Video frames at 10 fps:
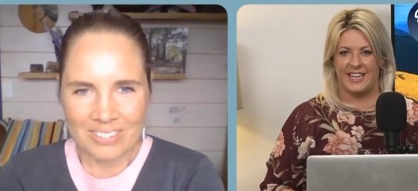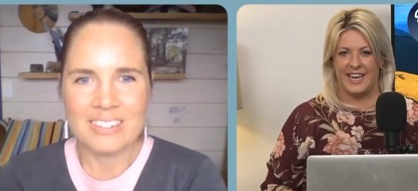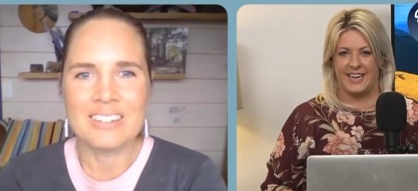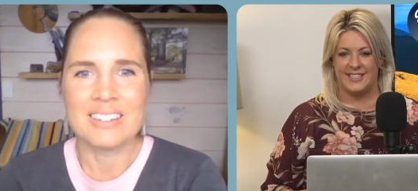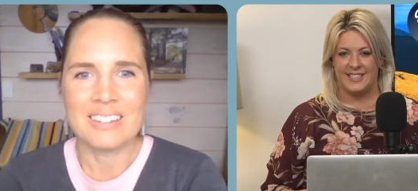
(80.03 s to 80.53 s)

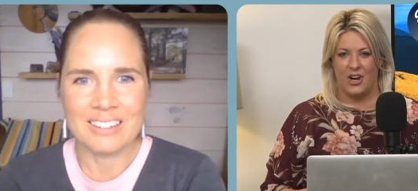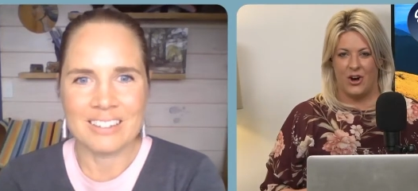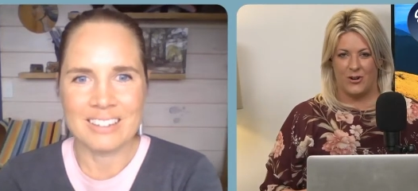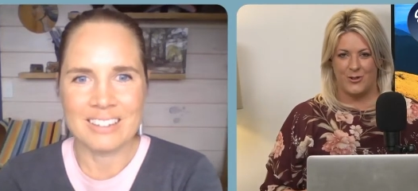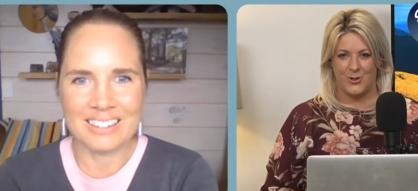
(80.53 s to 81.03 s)
Speaker 1: out
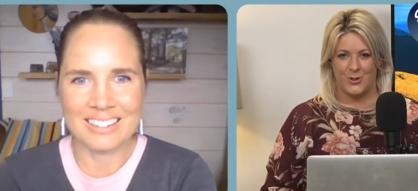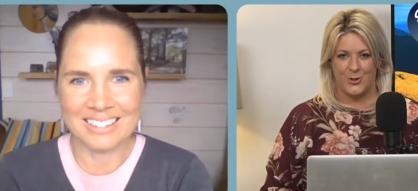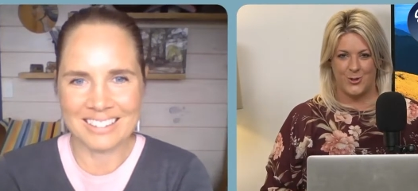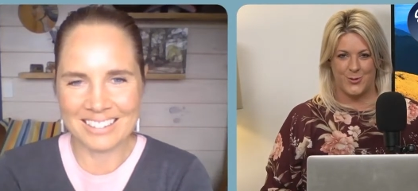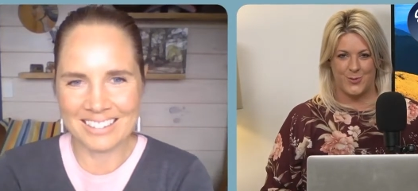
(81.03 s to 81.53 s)
on
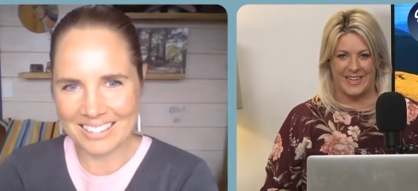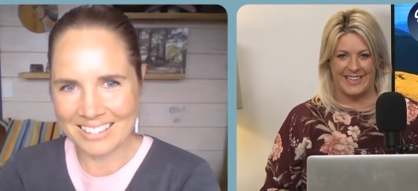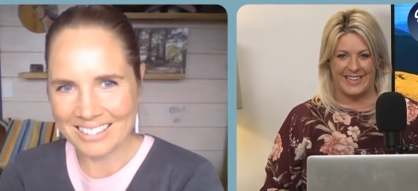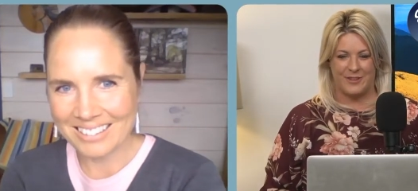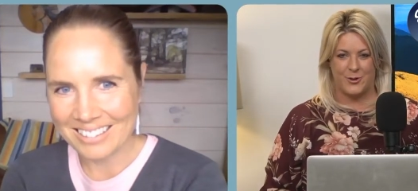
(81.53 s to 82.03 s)
social
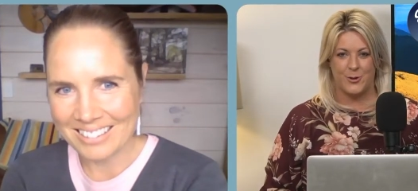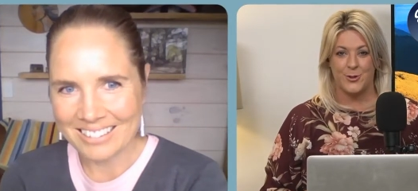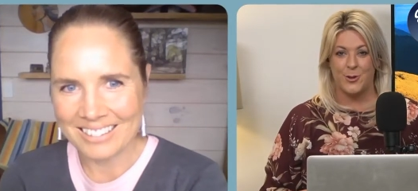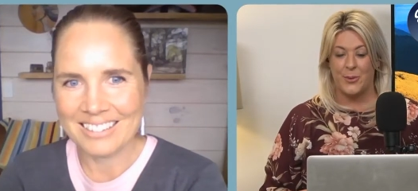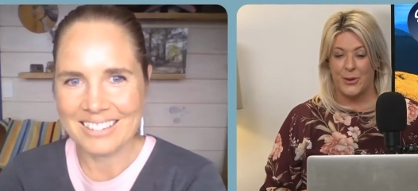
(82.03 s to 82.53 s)
media and, of
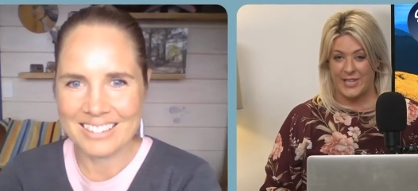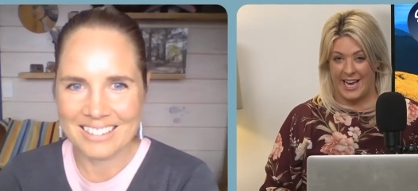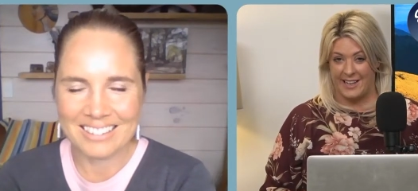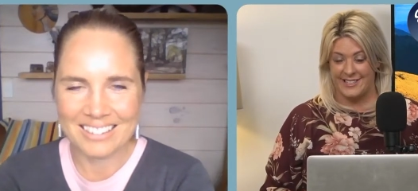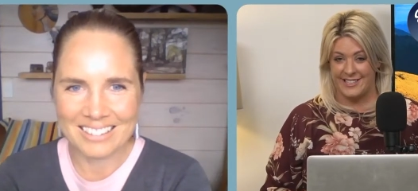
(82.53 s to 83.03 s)
course, on
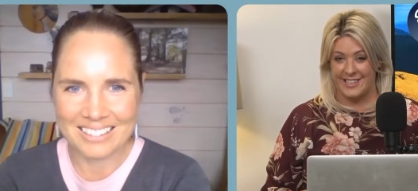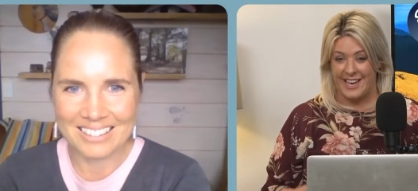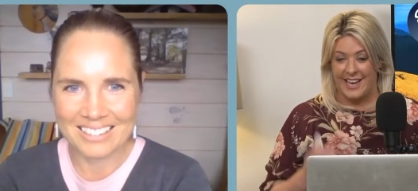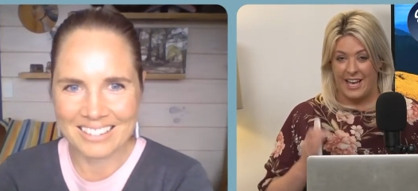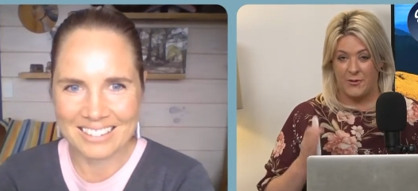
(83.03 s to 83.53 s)
podcasts.
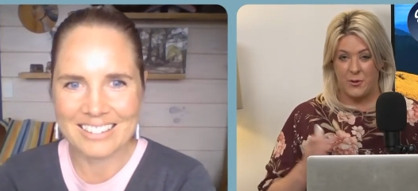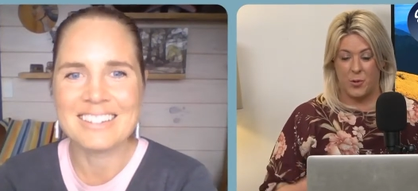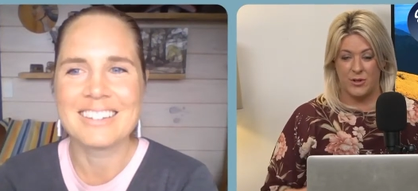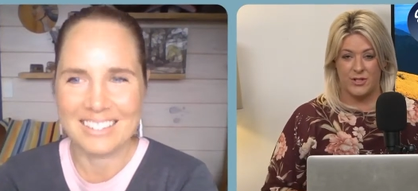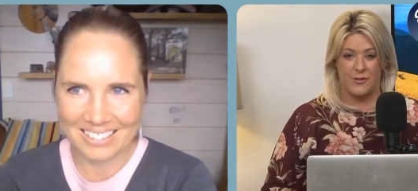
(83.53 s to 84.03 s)
If you
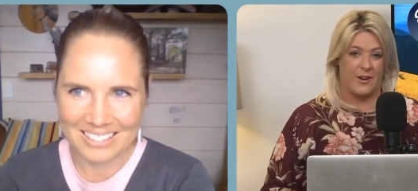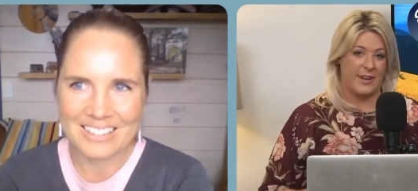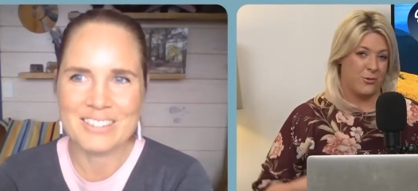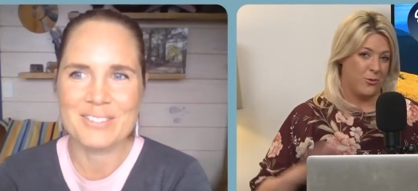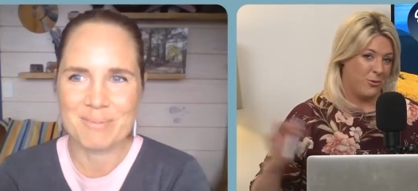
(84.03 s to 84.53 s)
want to
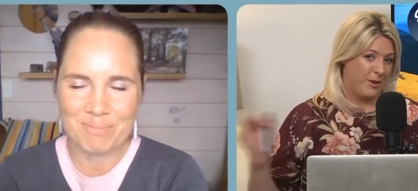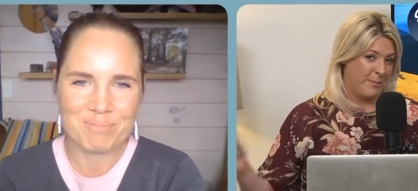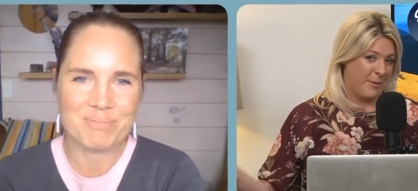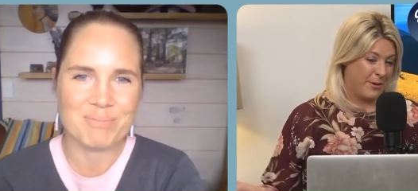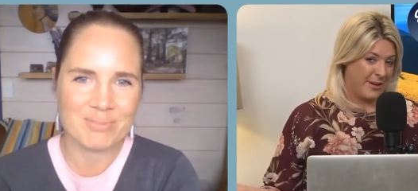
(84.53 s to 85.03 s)
find all
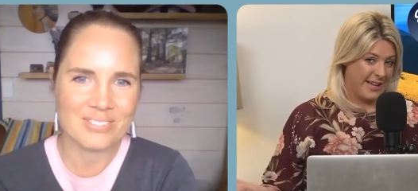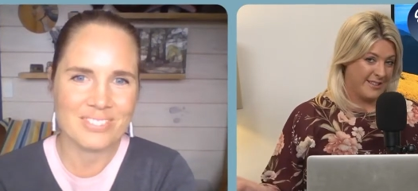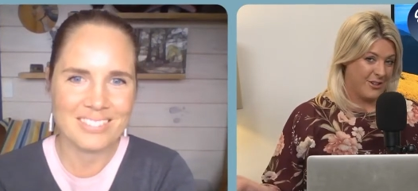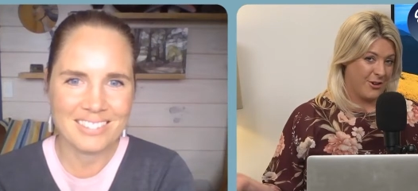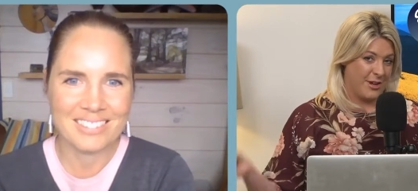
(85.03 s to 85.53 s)
the
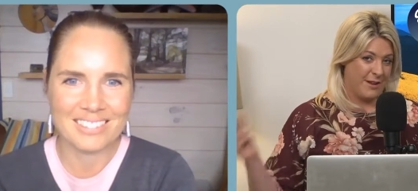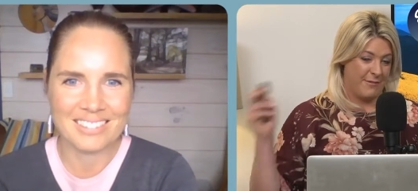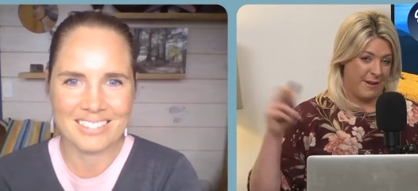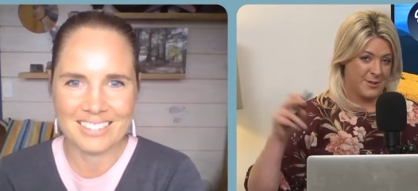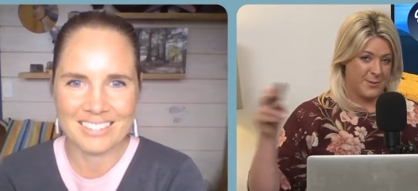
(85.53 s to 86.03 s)
podcasts, go to
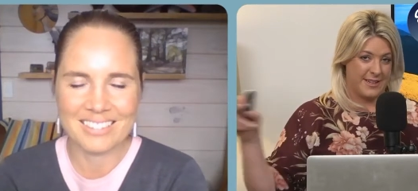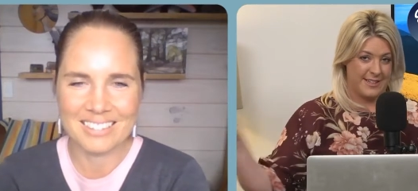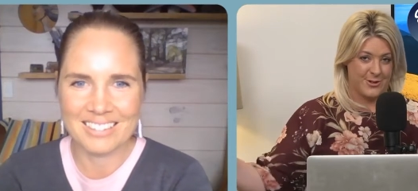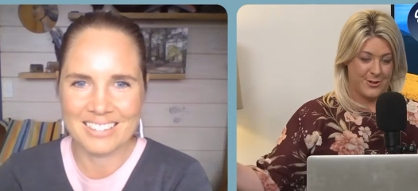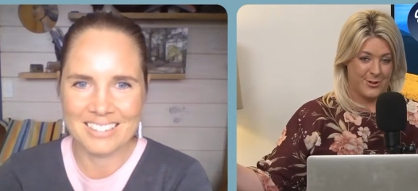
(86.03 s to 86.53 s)
farmers
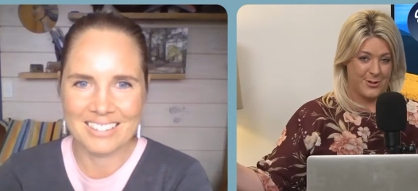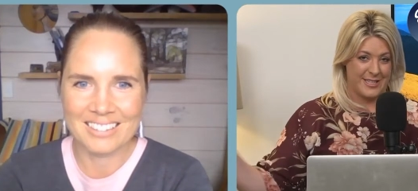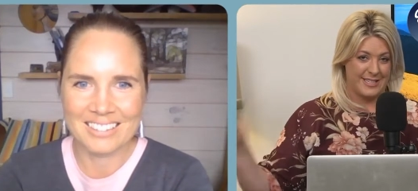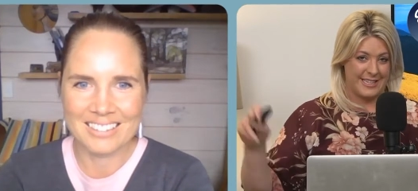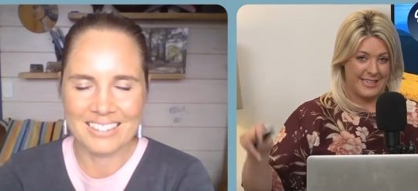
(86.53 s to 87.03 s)
weekly dot co
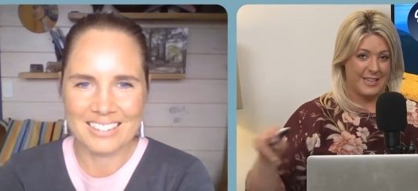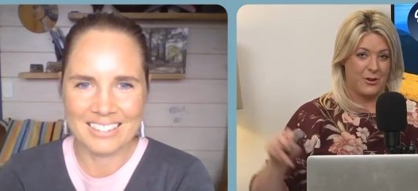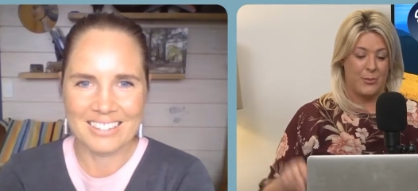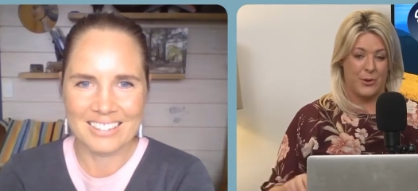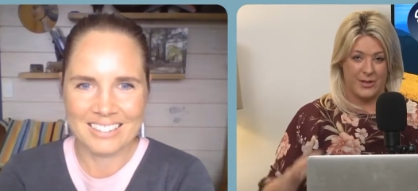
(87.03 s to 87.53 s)
dot n z,
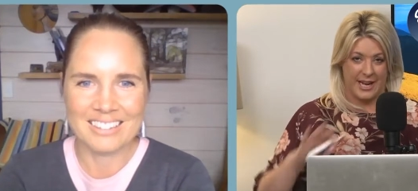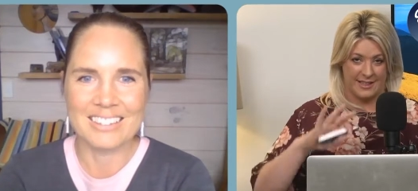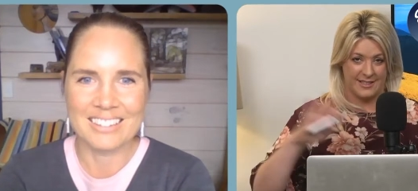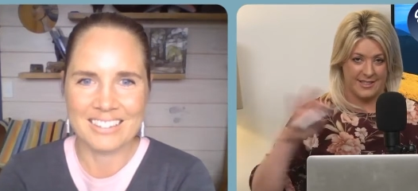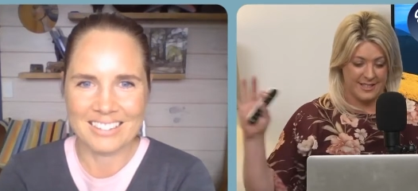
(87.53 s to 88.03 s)
click on
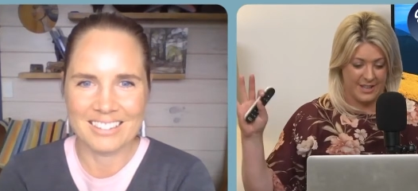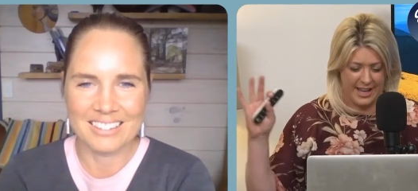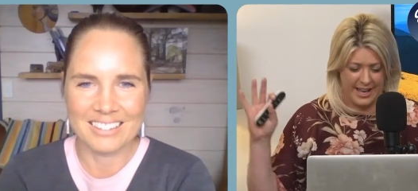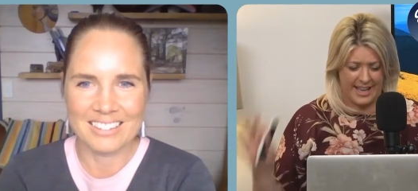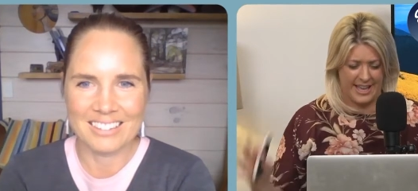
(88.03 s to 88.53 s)
podcasts. There's a
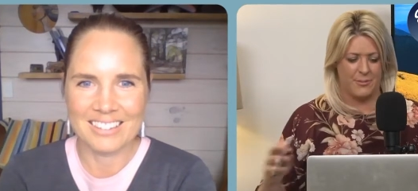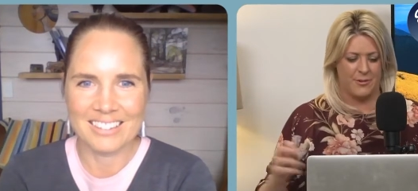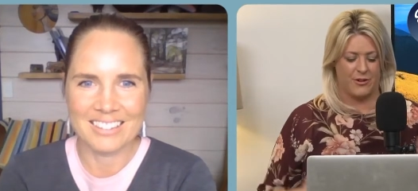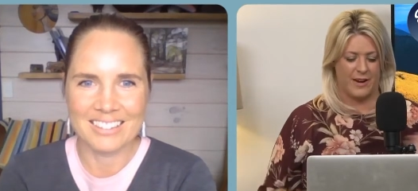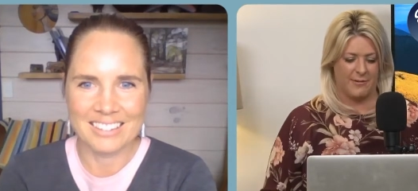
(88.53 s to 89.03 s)
heap
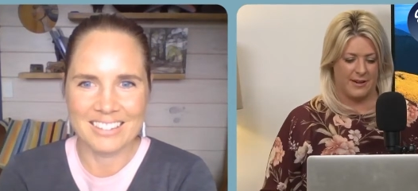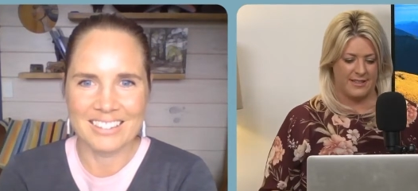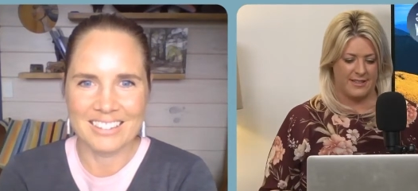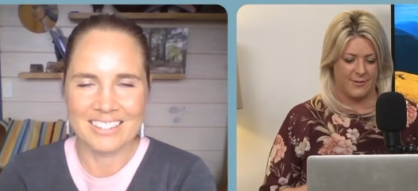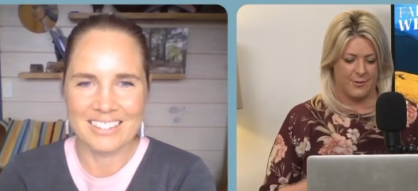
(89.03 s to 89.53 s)
of great
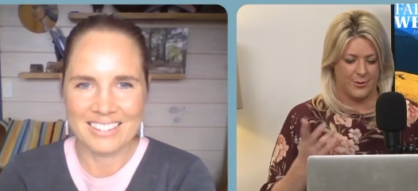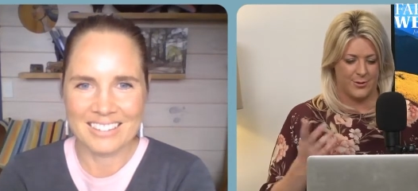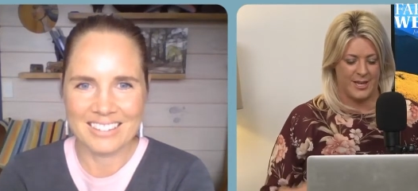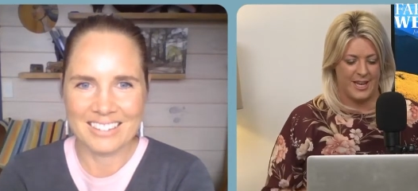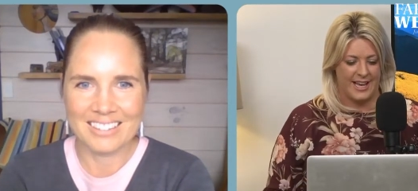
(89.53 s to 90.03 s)
ones, of
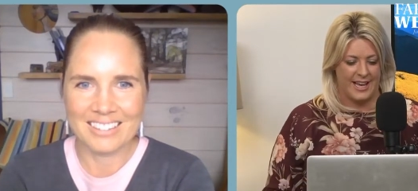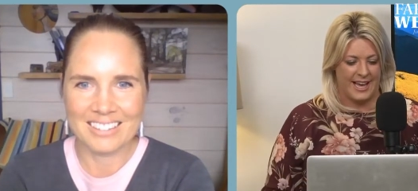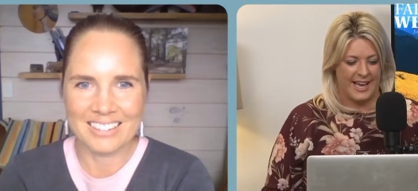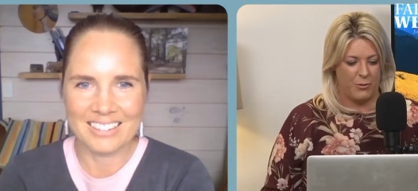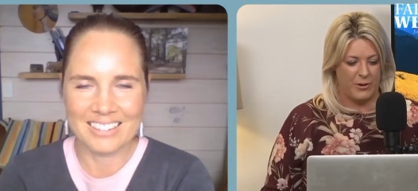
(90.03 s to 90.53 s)
course, uh, where